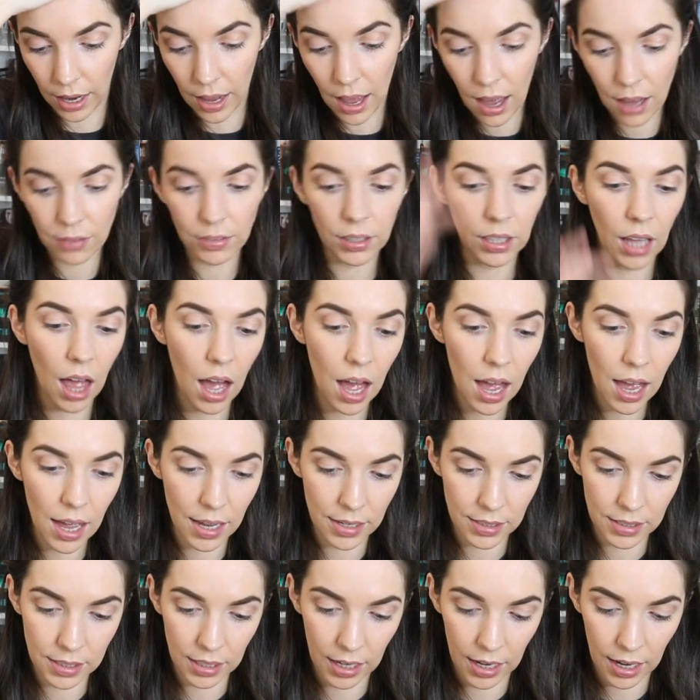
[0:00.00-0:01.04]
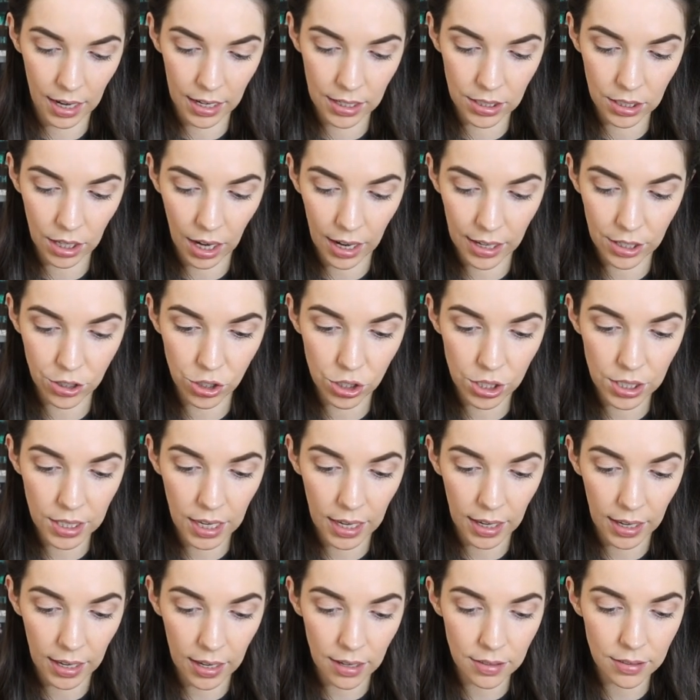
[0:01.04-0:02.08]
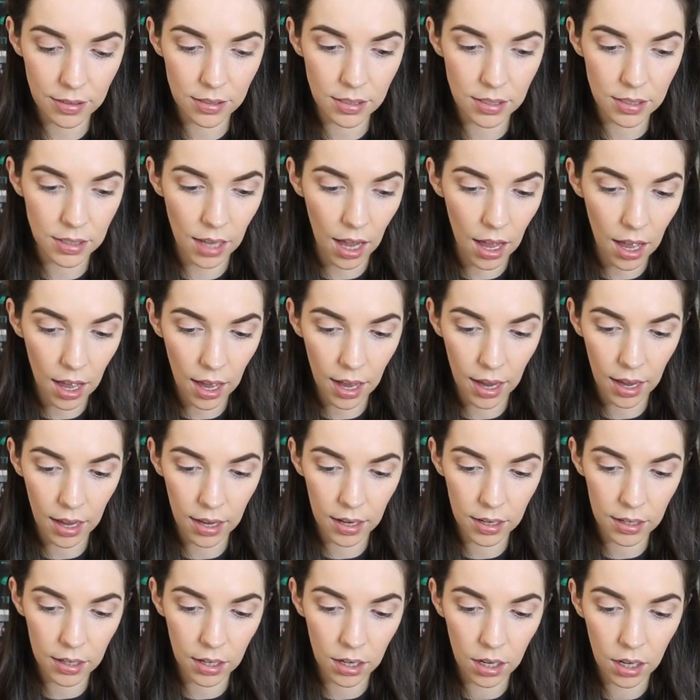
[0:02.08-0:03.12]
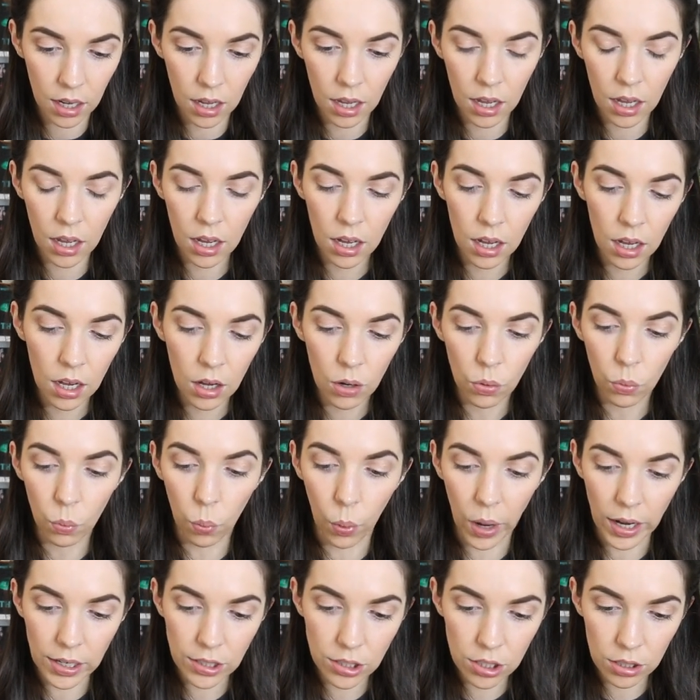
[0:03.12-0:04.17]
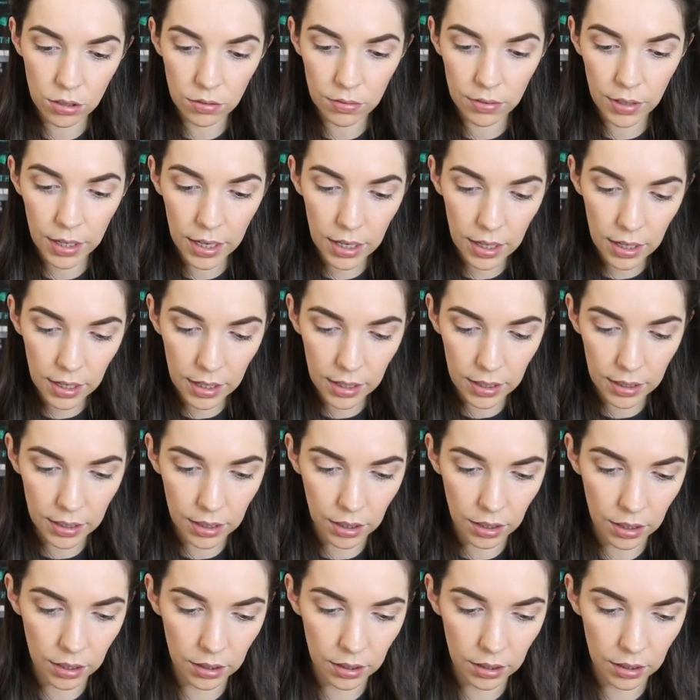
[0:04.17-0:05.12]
I have a lot. And I just can't decide what to read.